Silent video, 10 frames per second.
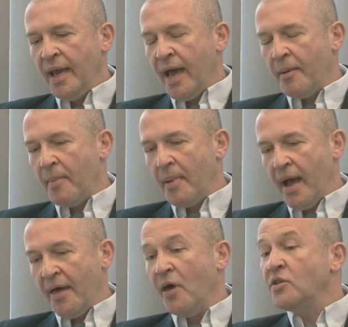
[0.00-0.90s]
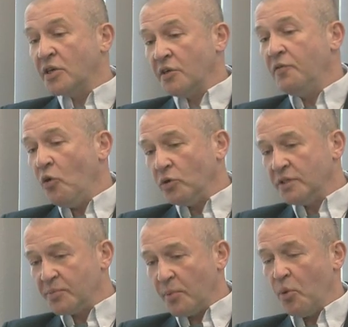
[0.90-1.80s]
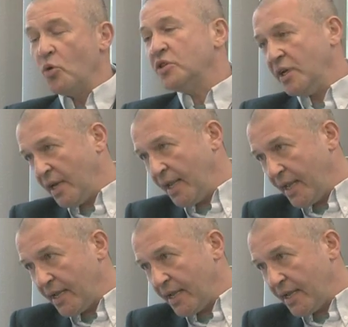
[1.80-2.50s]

Um, and those are going to fall disproportionately,